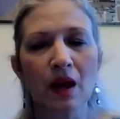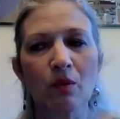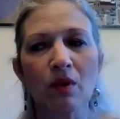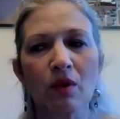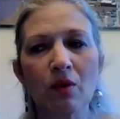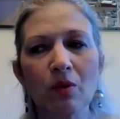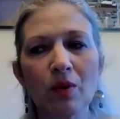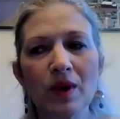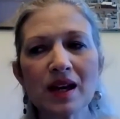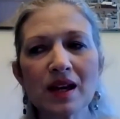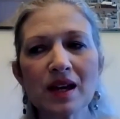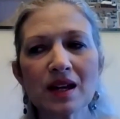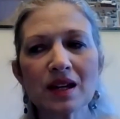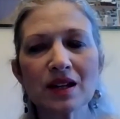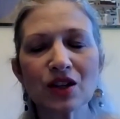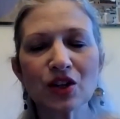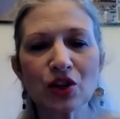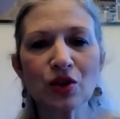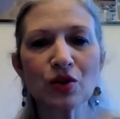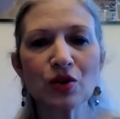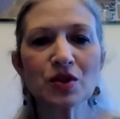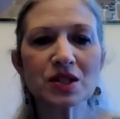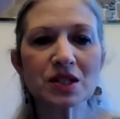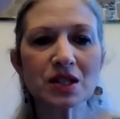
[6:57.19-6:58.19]
Well, we get
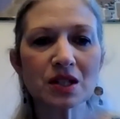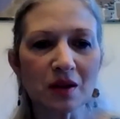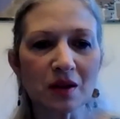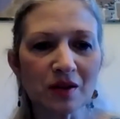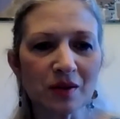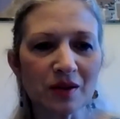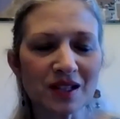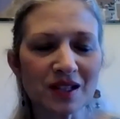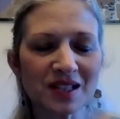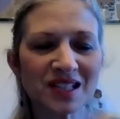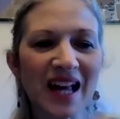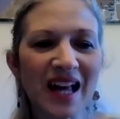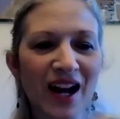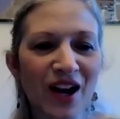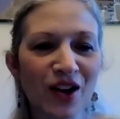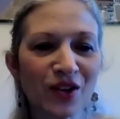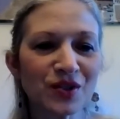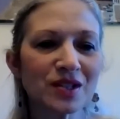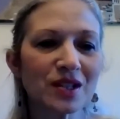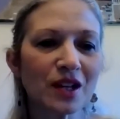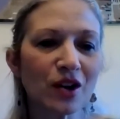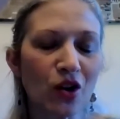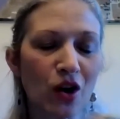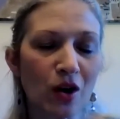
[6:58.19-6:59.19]
used to the
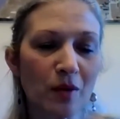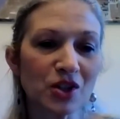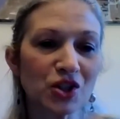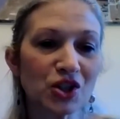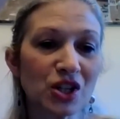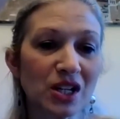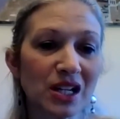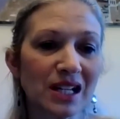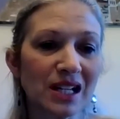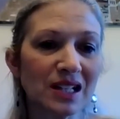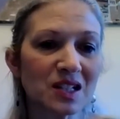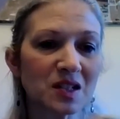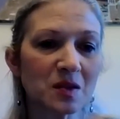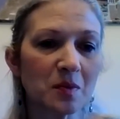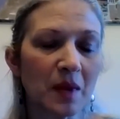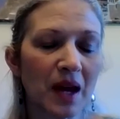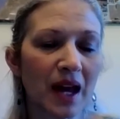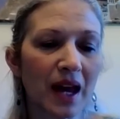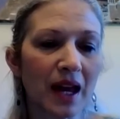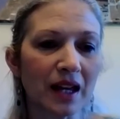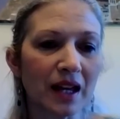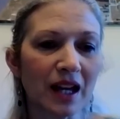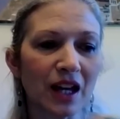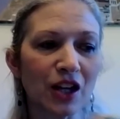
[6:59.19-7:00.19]
sounds that our machines
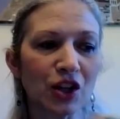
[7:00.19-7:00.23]
make,